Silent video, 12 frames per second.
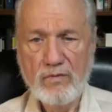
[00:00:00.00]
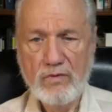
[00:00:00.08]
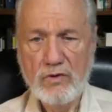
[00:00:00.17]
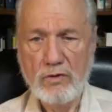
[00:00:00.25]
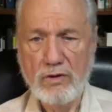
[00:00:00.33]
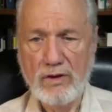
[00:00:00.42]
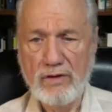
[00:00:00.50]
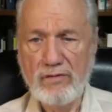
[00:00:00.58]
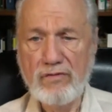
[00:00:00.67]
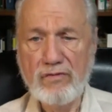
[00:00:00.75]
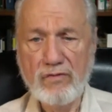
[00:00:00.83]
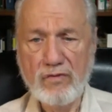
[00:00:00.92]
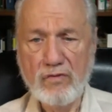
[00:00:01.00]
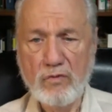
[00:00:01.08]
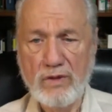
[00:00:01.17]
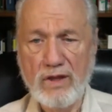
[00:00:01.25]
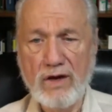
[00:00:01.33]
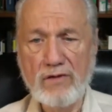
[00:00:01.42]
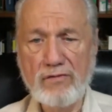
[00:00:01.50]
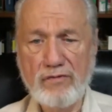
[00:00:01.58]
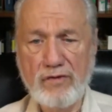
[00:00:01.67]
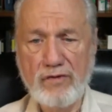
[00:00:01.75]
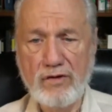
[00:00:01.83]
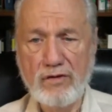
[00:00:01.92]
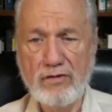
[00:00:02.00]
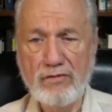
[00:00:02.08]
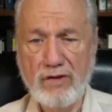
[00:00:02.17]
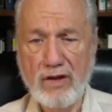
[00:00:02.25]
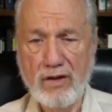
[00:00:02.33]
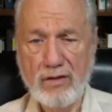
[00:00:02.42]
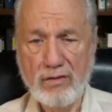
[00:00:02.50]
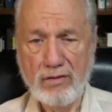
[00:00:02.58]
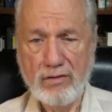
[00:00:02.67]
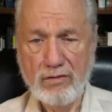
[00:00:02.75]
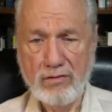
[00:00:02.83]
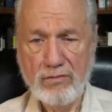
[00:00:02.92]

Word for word: to live without fear of death.